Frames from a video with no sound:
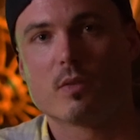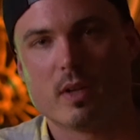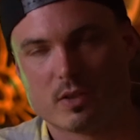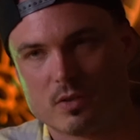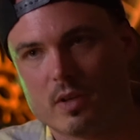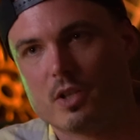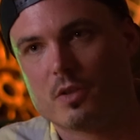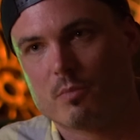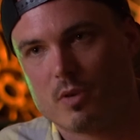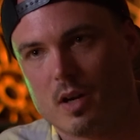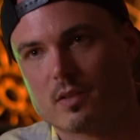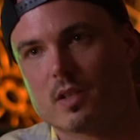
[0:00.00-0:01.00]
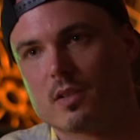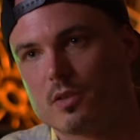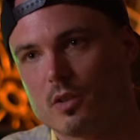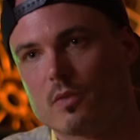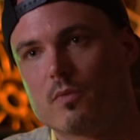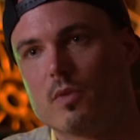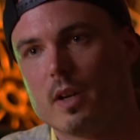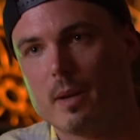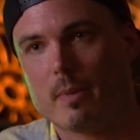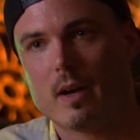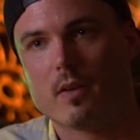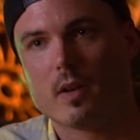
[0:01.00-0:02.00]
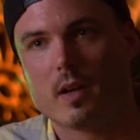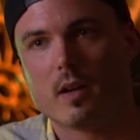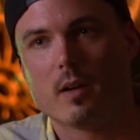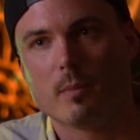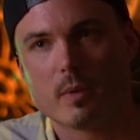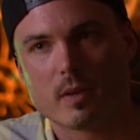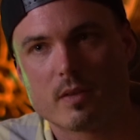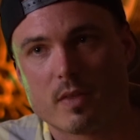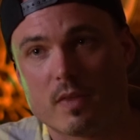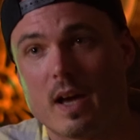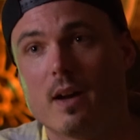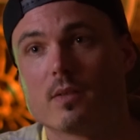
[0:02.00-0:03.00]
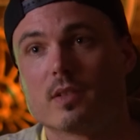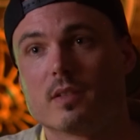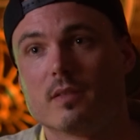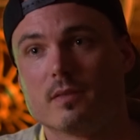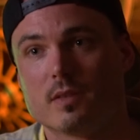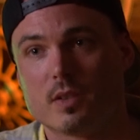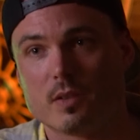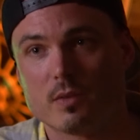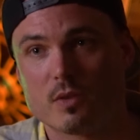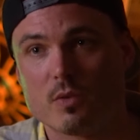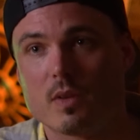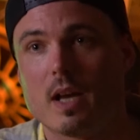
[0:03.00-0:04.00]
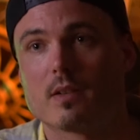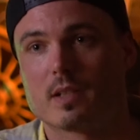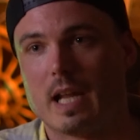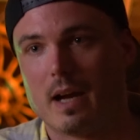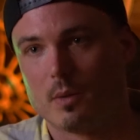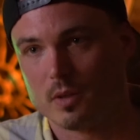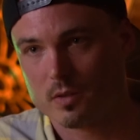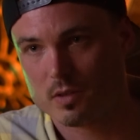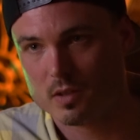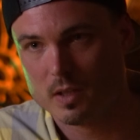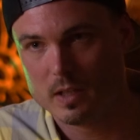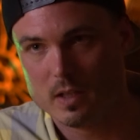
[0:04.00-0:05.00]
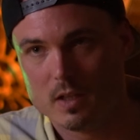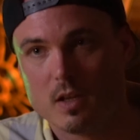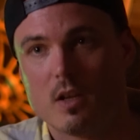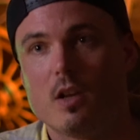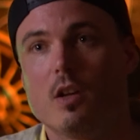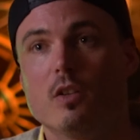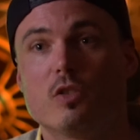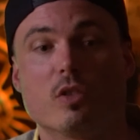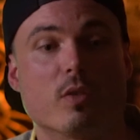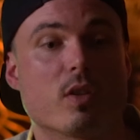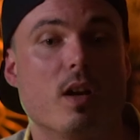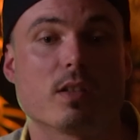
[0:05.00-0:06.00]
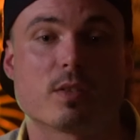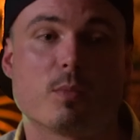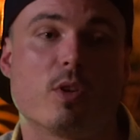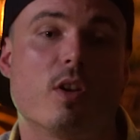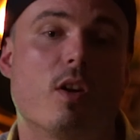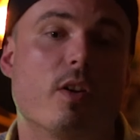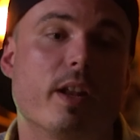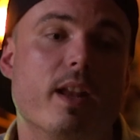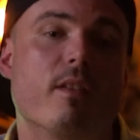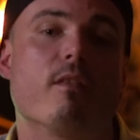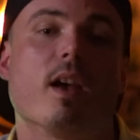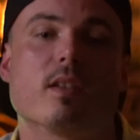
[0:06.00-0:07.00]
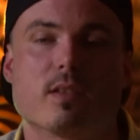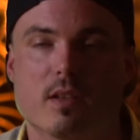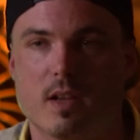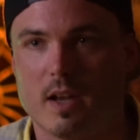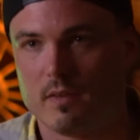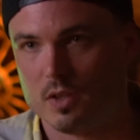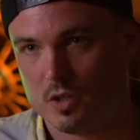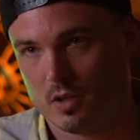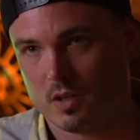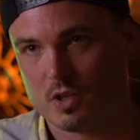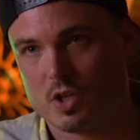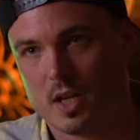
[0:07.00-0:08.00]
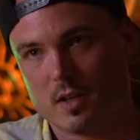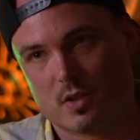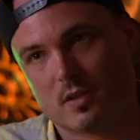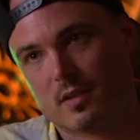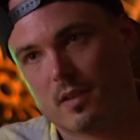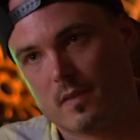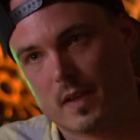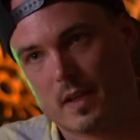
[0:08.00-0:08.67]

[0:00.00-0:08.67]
The restoration process took right about um, 1,000 to 2,000 hours. So the customer had already invested a heavy chunk of change into the